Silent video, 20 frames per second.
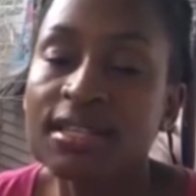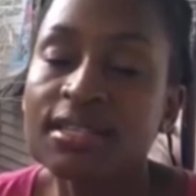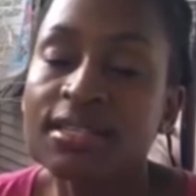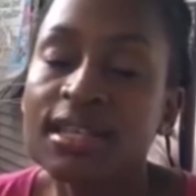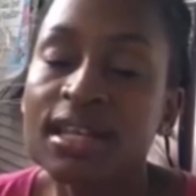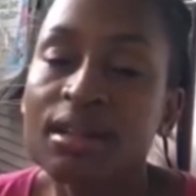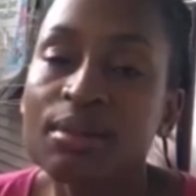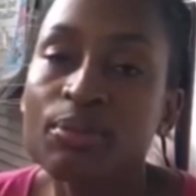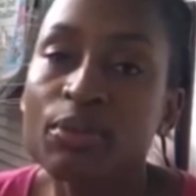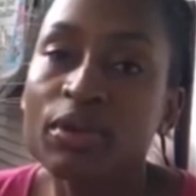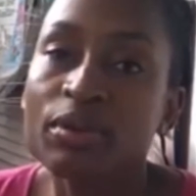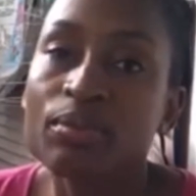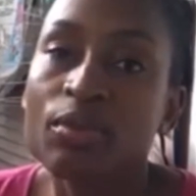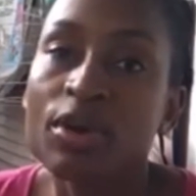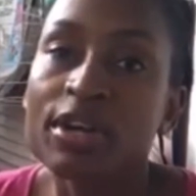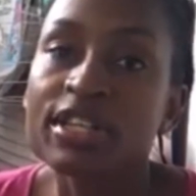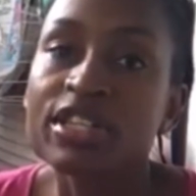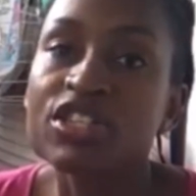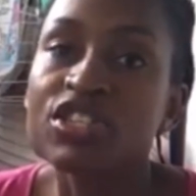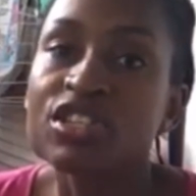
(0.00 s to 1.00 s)
help with
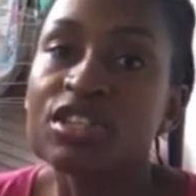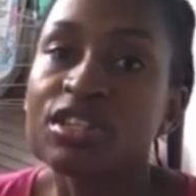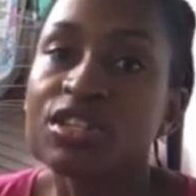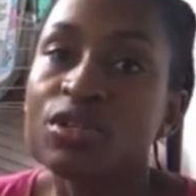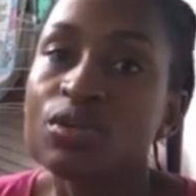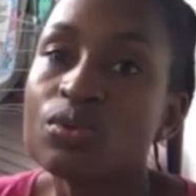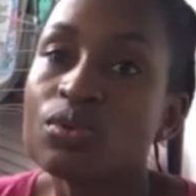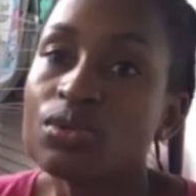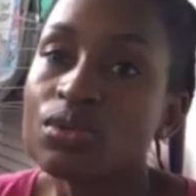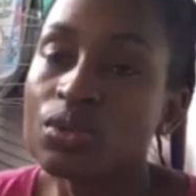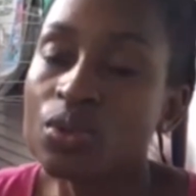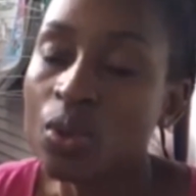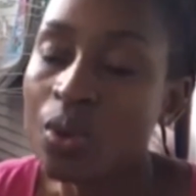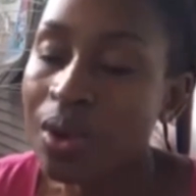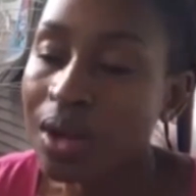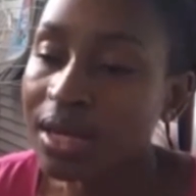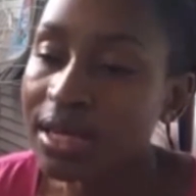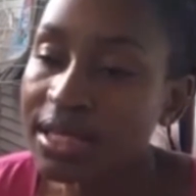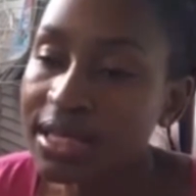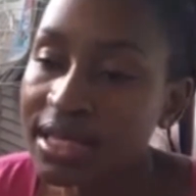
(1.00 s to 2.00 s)
moisture. Use
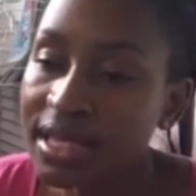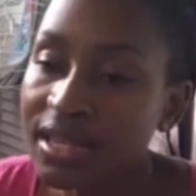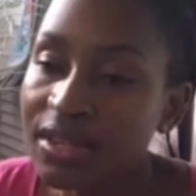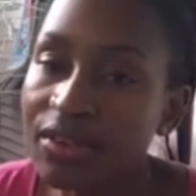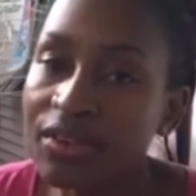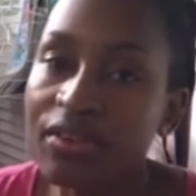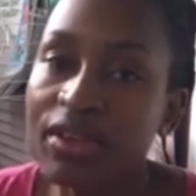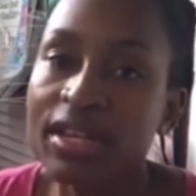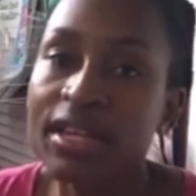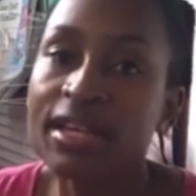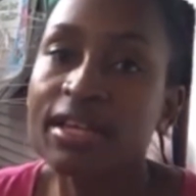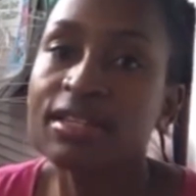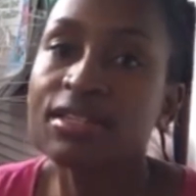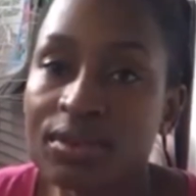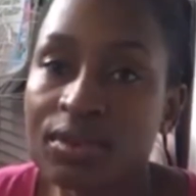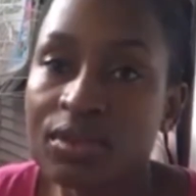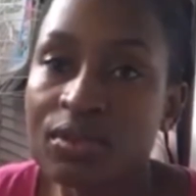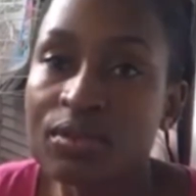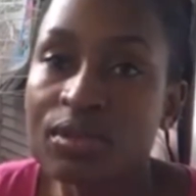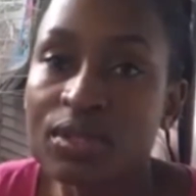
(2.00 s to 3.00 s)
quality ingredients,
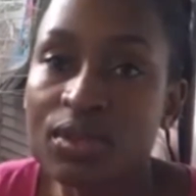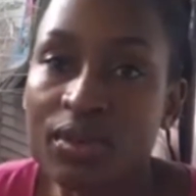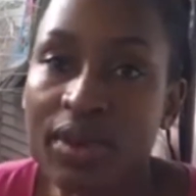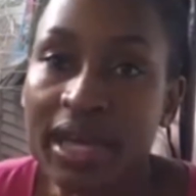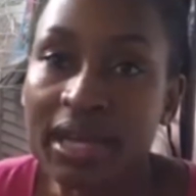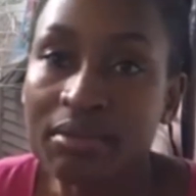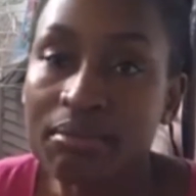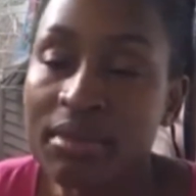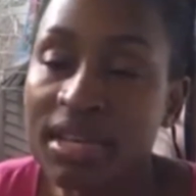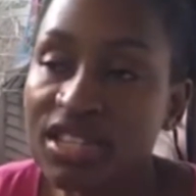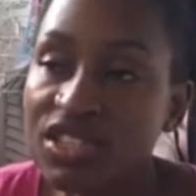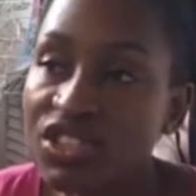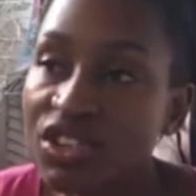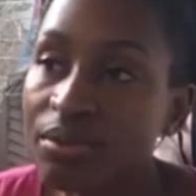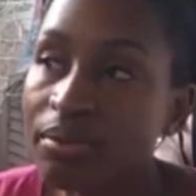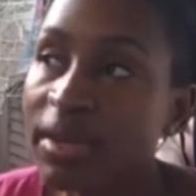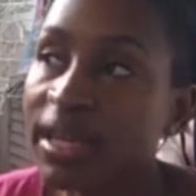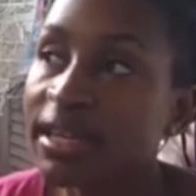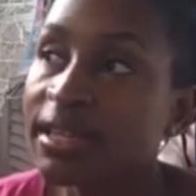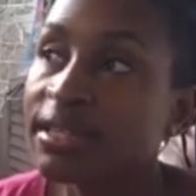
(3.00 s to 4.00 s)
use the right
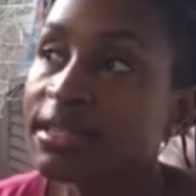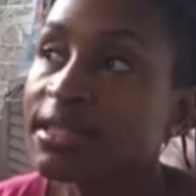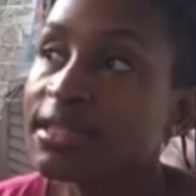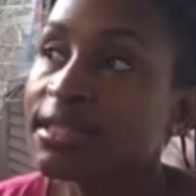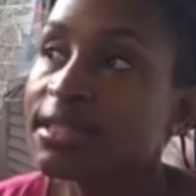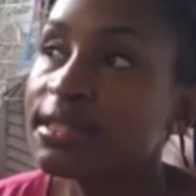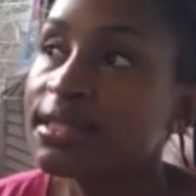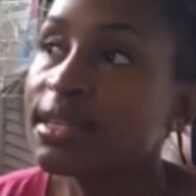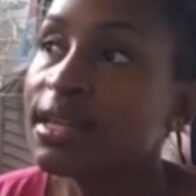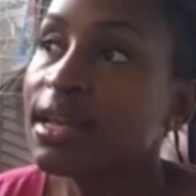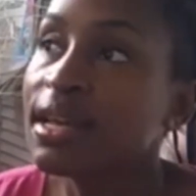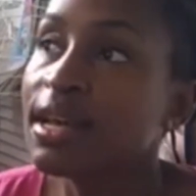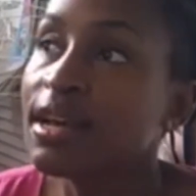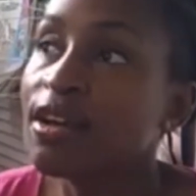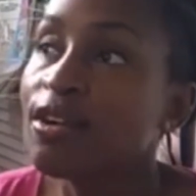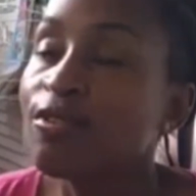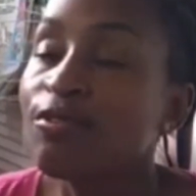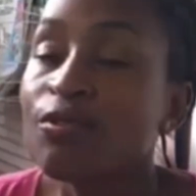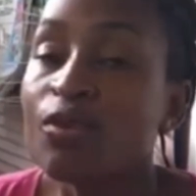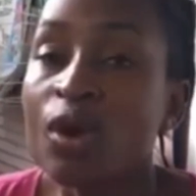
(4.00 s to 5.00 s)
measurements,
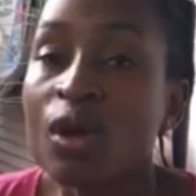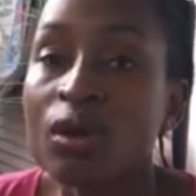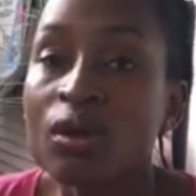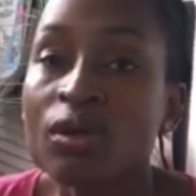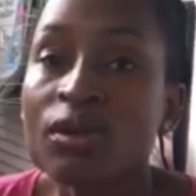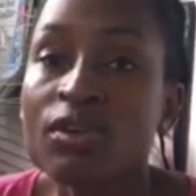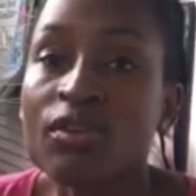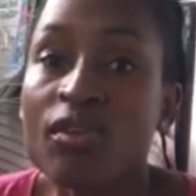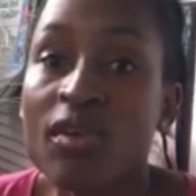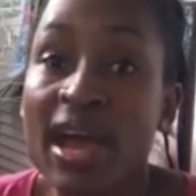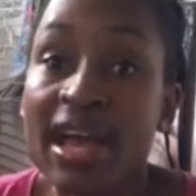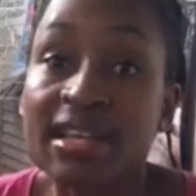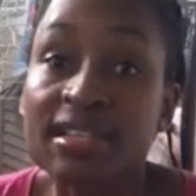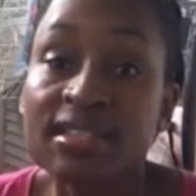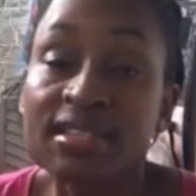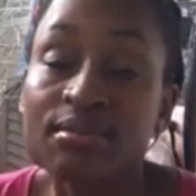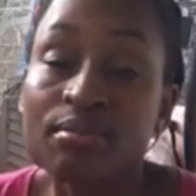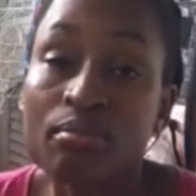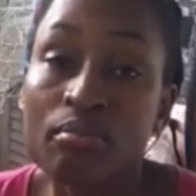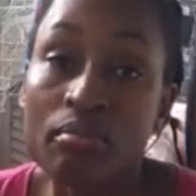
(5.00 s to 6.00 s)
follow the right
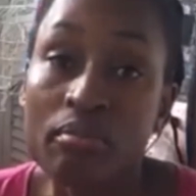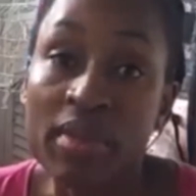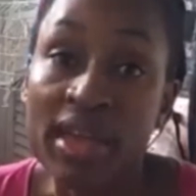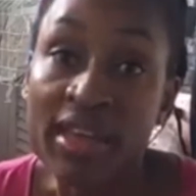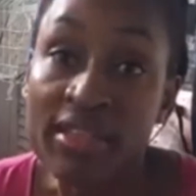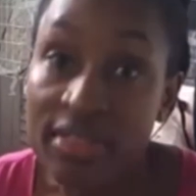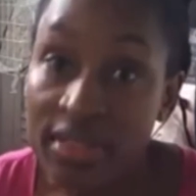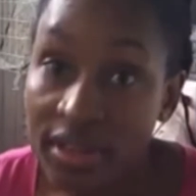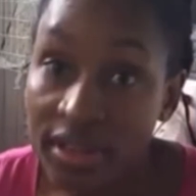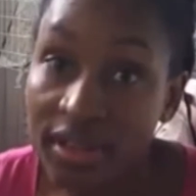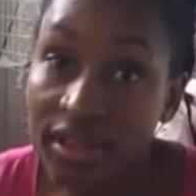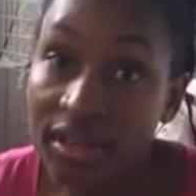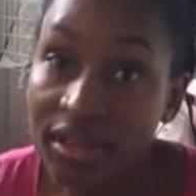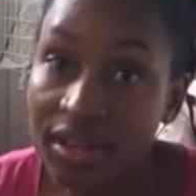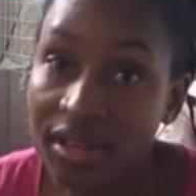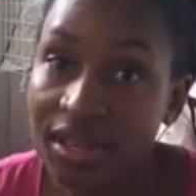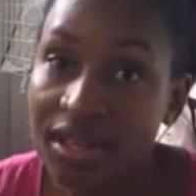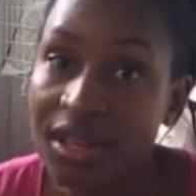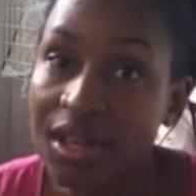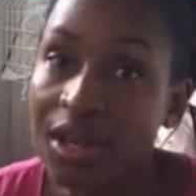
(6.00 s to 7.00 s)
method
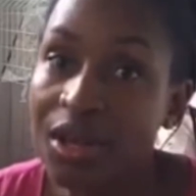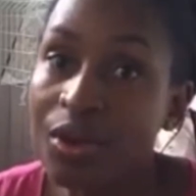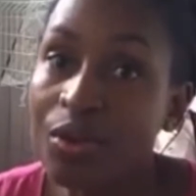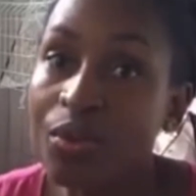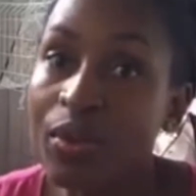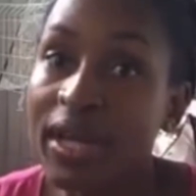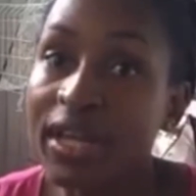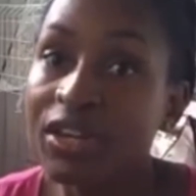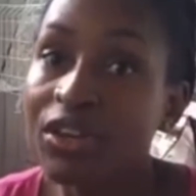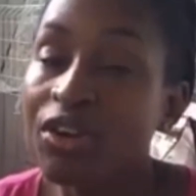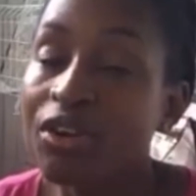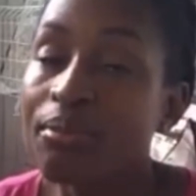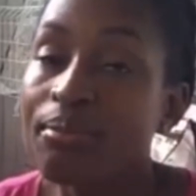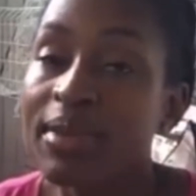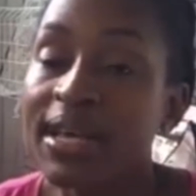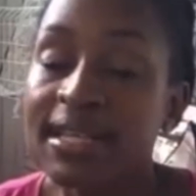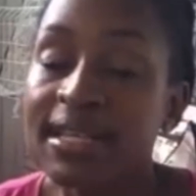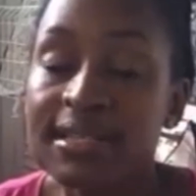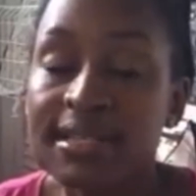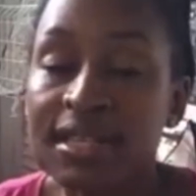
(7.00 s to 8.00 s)
when you're
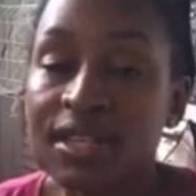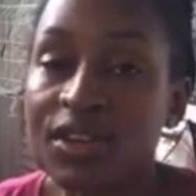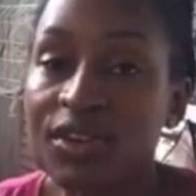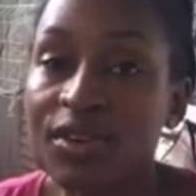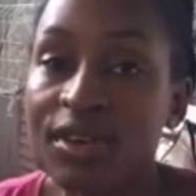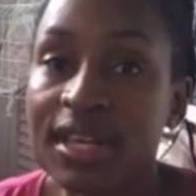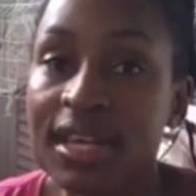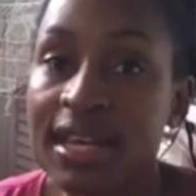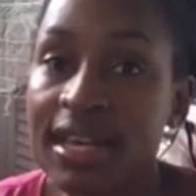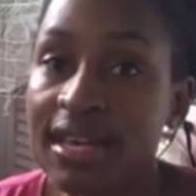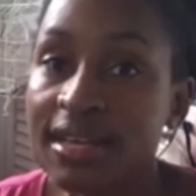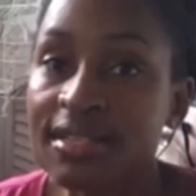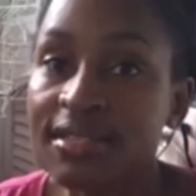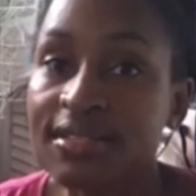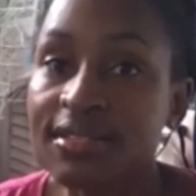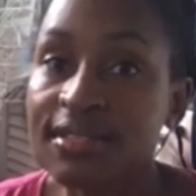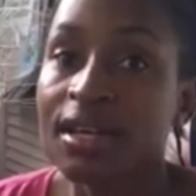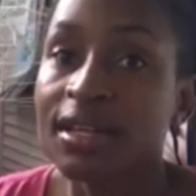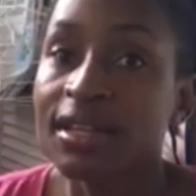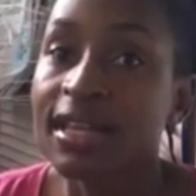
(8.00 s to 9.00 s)
mixing your
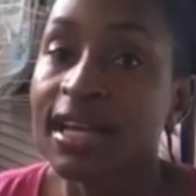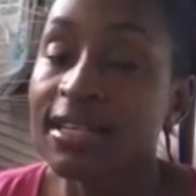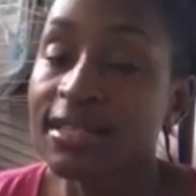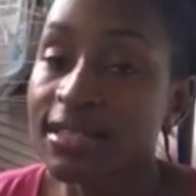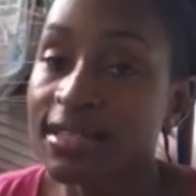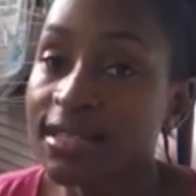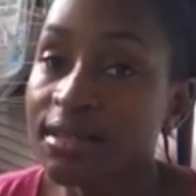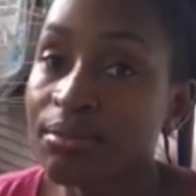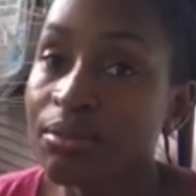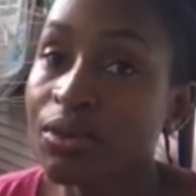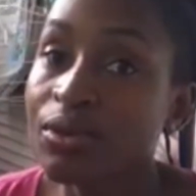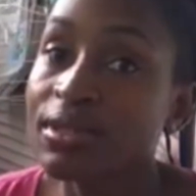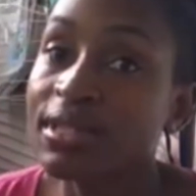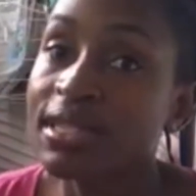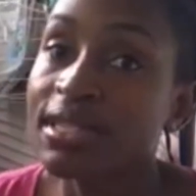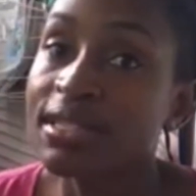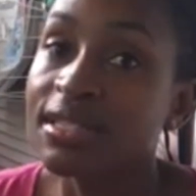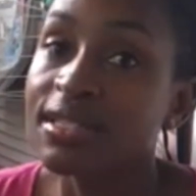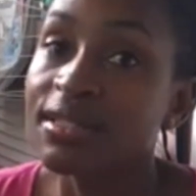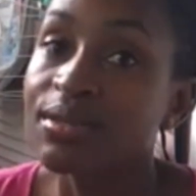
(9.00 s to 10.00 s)
cakes. That's important
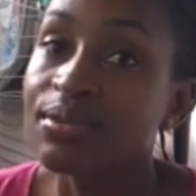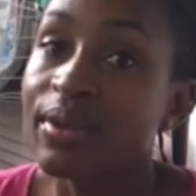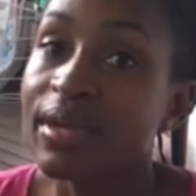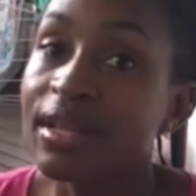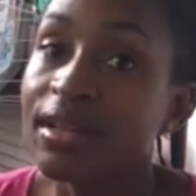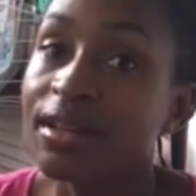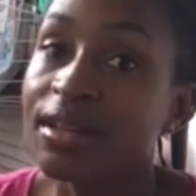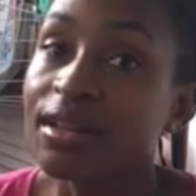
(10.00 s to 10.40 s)
as well.